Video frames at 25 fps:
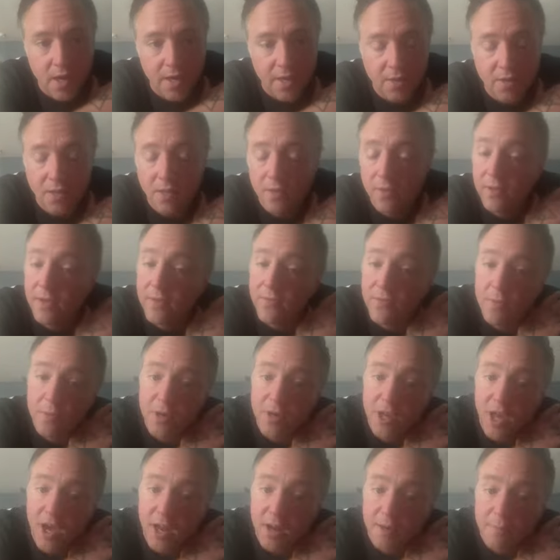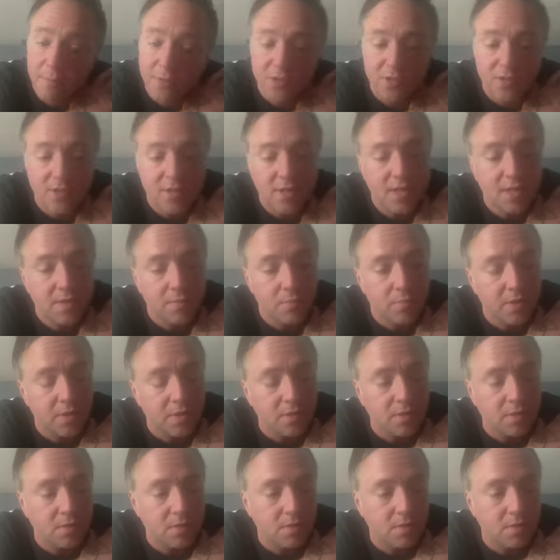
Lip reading: You can leave them anonymously, and we